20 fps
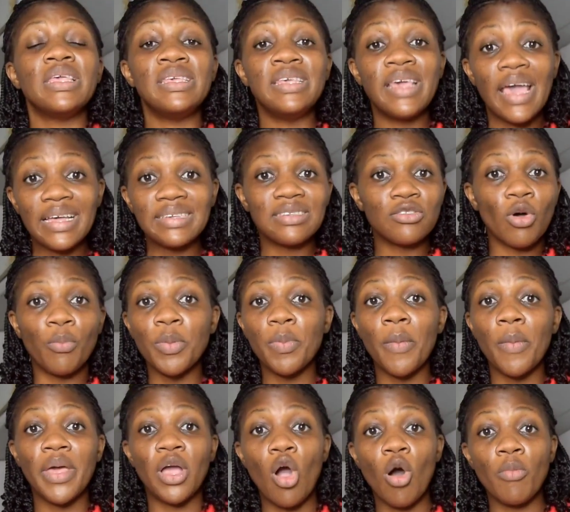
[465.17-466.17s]
Yes, some
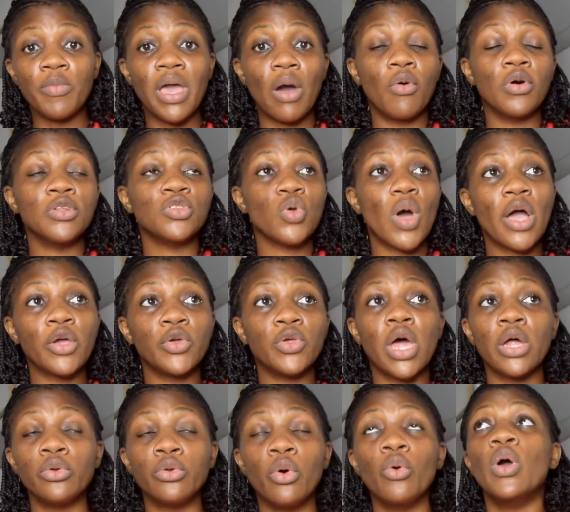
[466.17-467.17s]
people may come here and want to
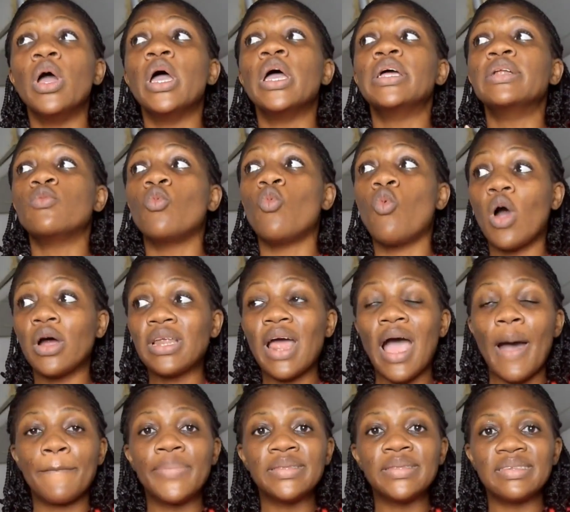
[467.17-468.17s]
argue that no. What
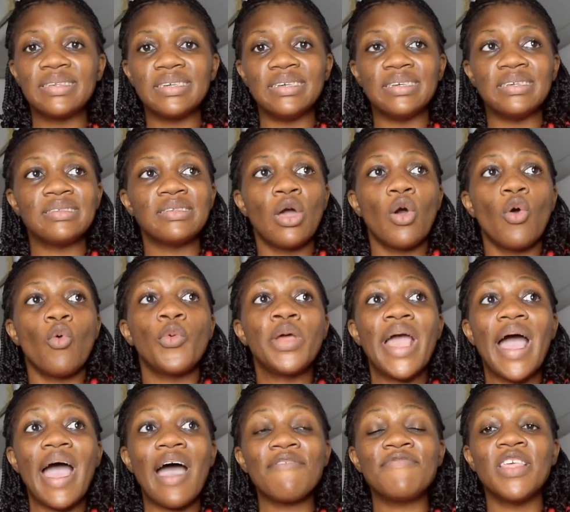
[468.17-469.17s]
happens is,
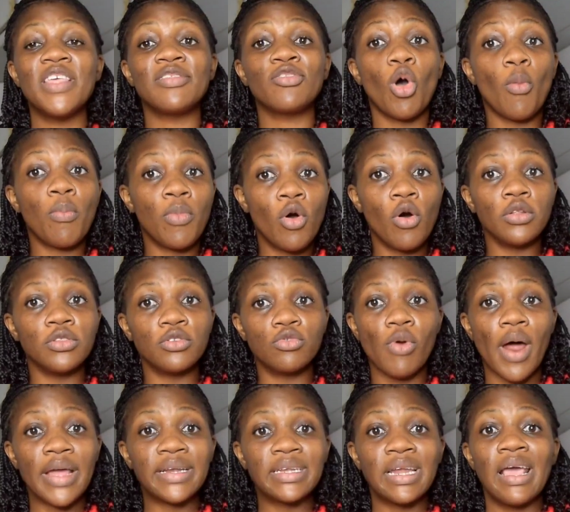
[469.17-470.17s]
we have the top
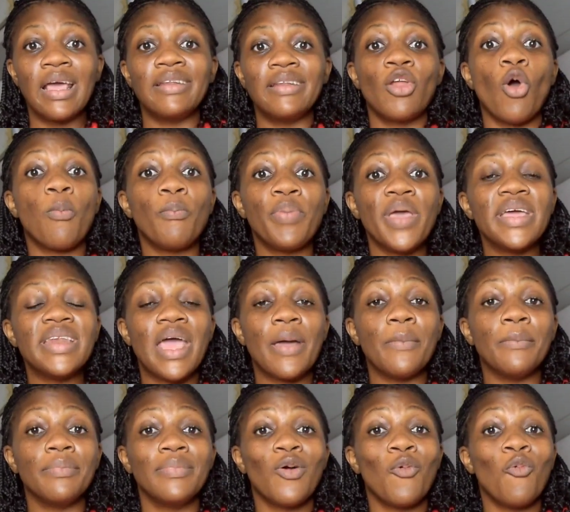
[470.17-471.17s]
guns, right? They'll pay
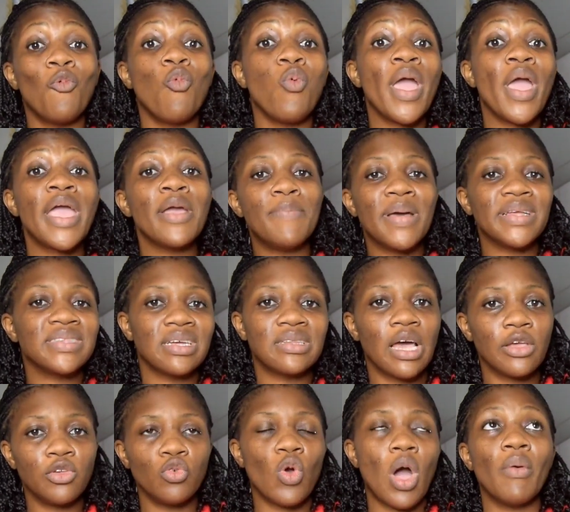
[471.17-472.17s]
them way better
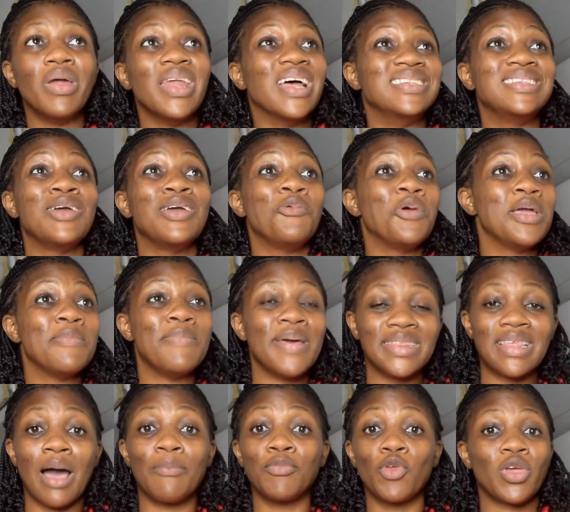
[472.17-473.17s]
than you. And when I say way
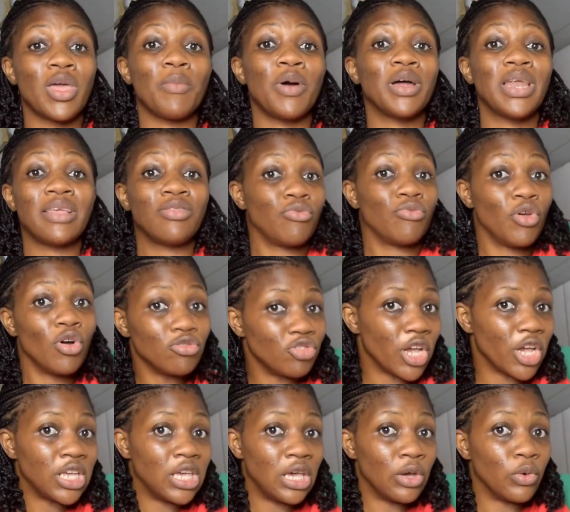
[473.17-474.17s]
better, I'm talking about like
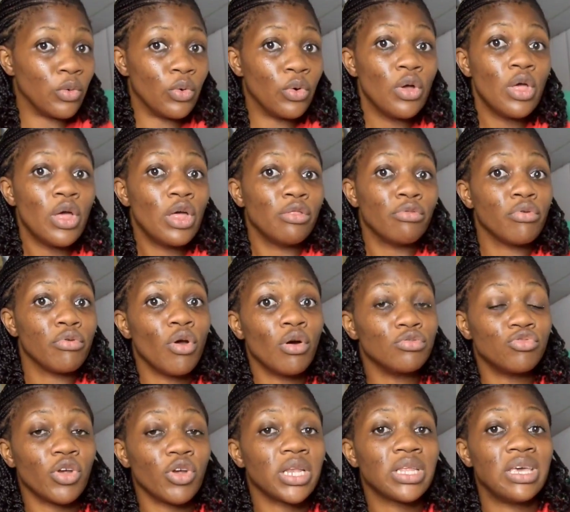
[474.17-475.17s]
300K,
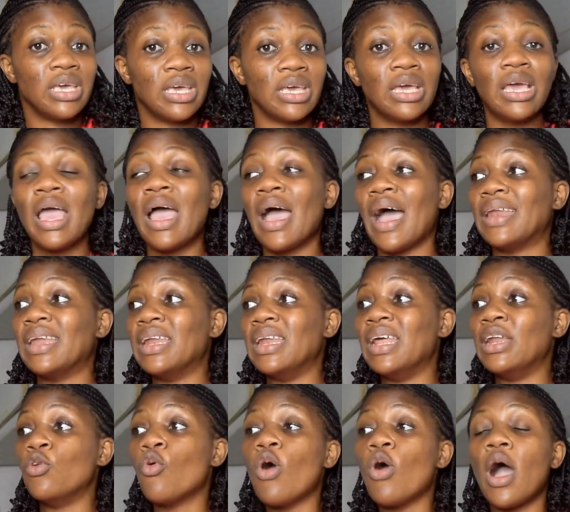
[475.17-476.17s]
and
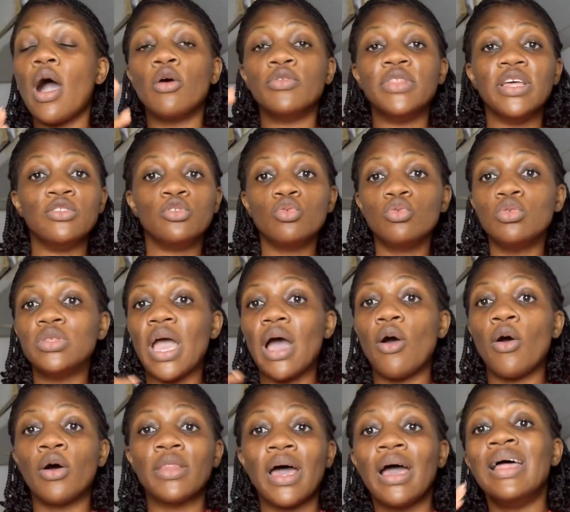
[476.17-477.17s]
then they know how they do
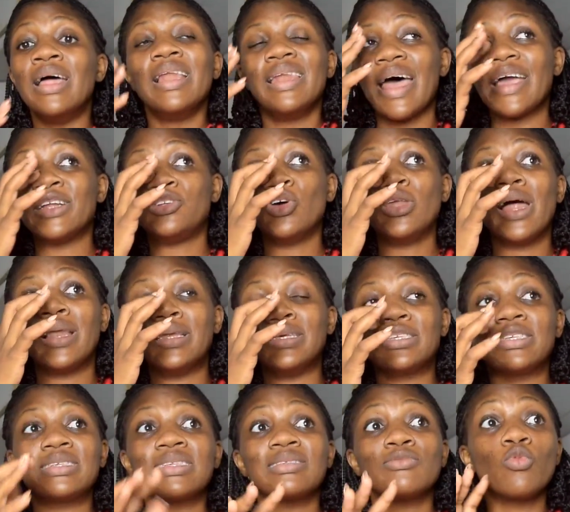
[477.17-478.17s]
their other, like
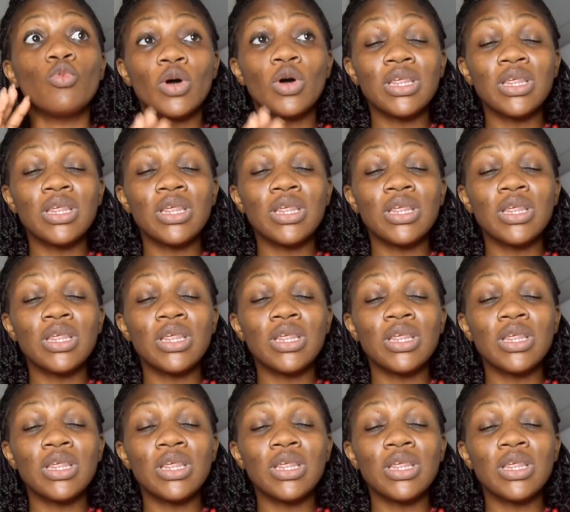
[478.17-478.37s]
journalists.